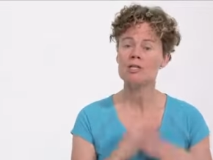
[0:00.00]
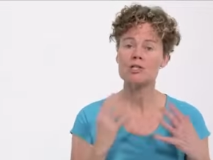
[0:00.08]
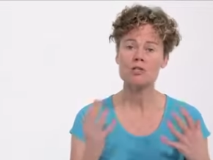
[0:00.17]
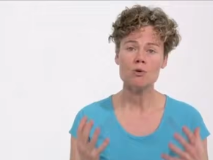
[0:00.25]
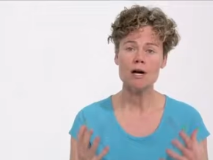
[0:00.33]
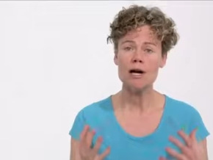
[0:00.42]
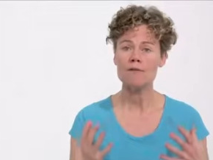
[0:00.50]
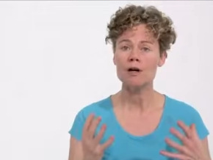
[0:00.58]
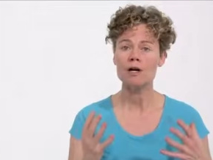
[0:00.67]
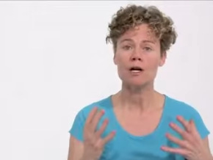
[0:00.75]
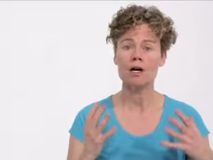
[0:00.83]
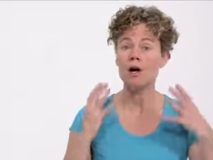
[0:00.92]
Do have
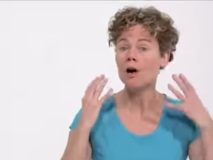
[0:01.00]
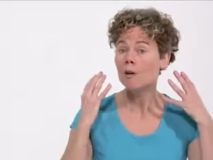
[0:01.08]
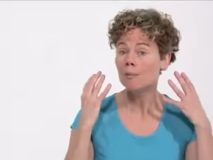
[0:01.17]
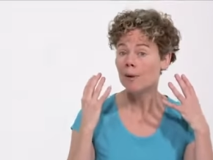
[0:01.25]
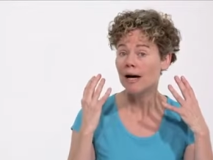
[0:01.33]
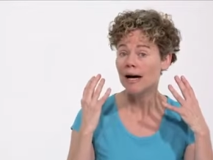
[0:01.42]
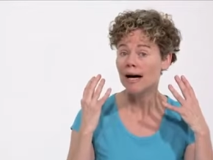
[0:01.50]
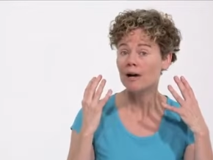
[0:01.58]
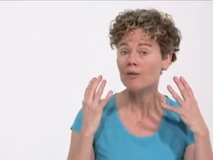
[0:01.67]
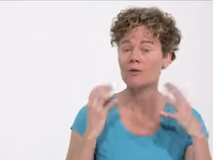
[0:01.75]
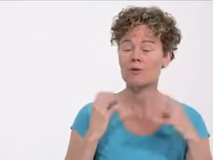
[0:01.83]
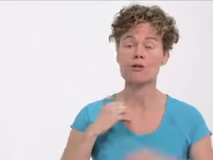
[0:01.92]
a hot bath